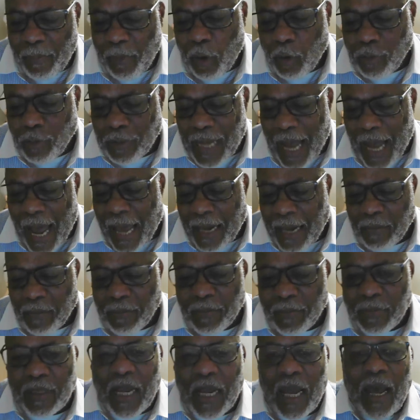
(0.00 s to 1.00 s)
those
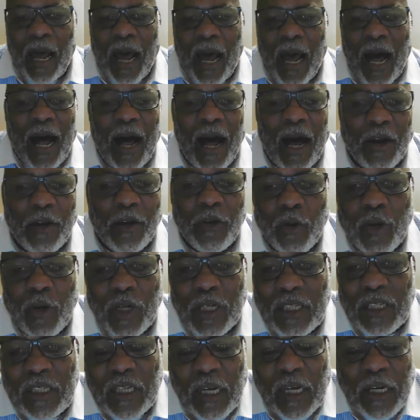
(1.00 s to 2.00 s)
items uh, under
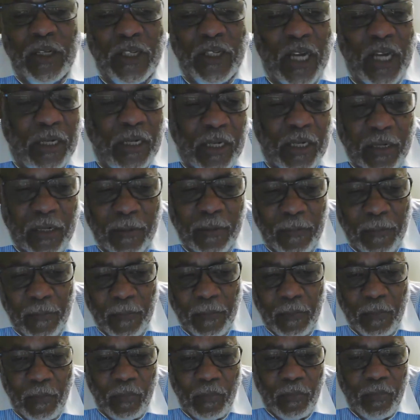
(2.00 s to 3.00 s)
consent agenda?
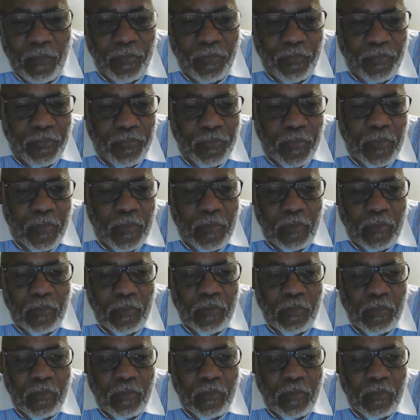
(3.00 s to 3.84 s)
So